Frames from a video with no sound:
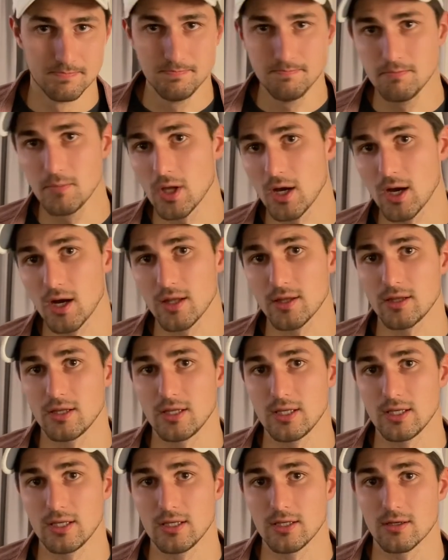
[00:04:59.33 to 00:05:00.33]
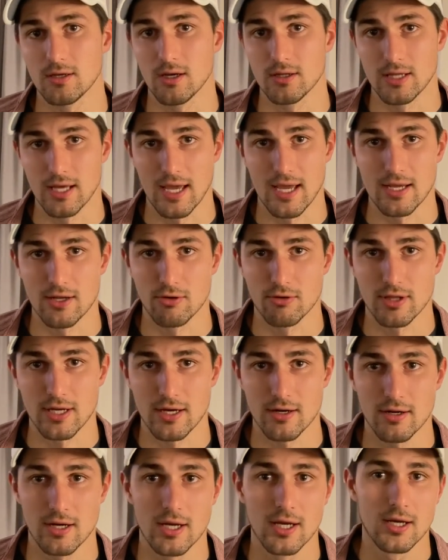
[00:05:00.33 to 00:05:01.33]
on the angle
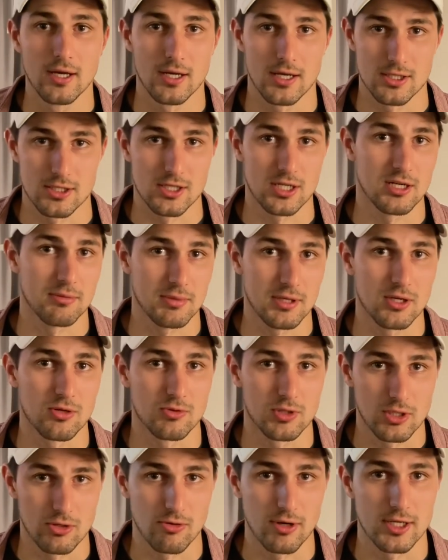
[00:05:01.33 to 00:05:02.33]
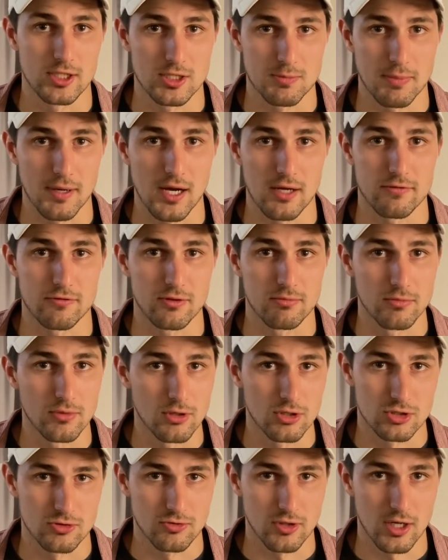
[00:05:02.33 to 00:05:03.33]
there is going to be a really great spot for
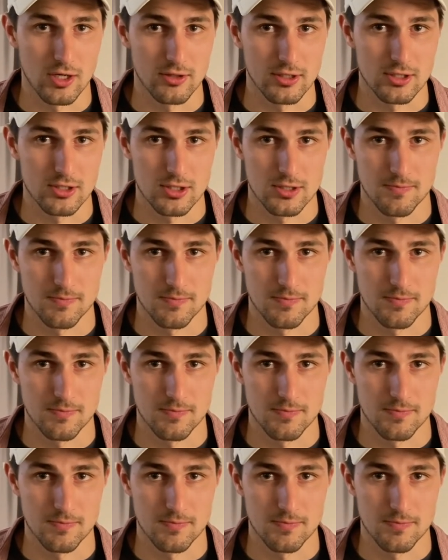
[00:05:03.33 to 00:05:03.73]
most volleys.